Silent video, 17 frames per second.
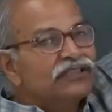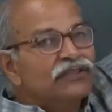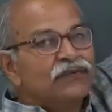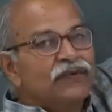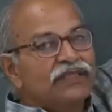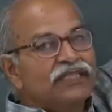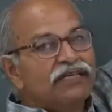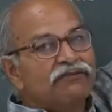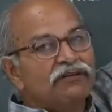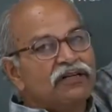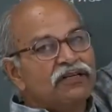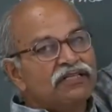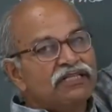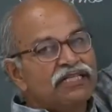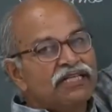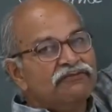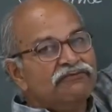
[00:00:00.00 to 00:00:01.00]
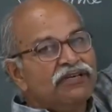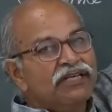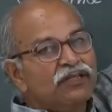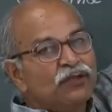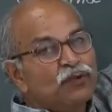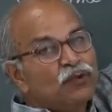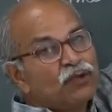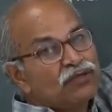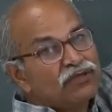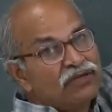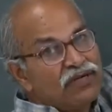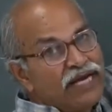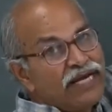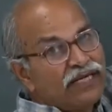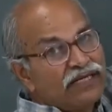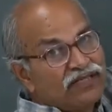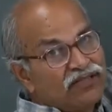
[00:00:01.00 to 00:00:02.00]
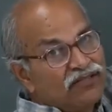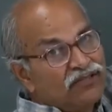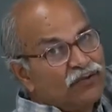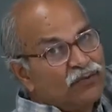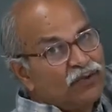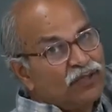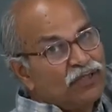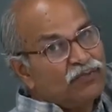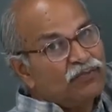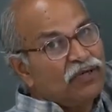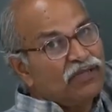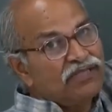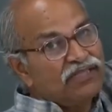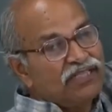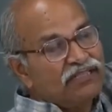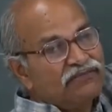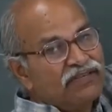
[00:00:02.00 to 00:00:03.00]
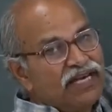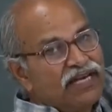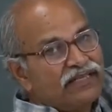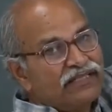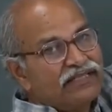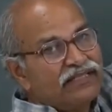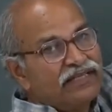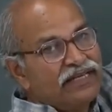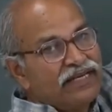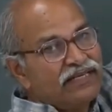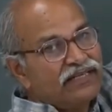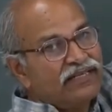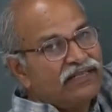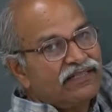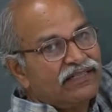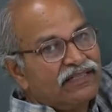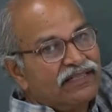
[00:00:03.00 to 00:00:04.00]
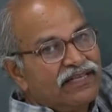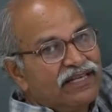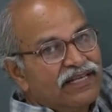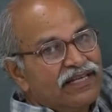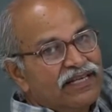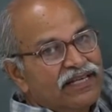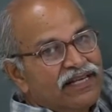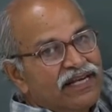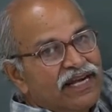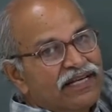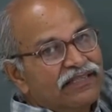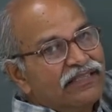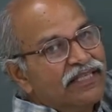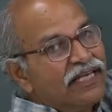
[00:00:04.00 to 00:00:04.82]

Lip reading: with a velocity v towards right, towards positive x direction, and